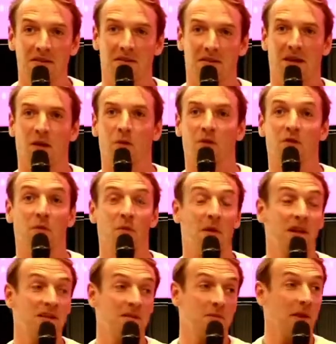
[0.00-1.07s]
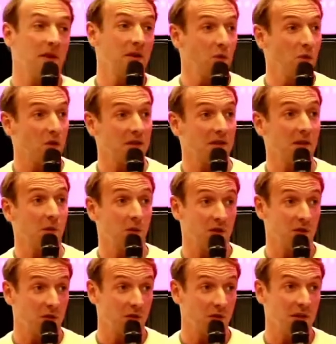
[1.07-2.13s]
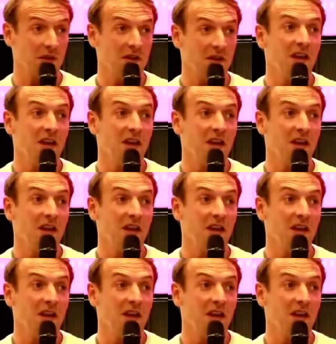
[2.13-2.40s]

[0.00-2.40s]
I was amazed by the work they were doing,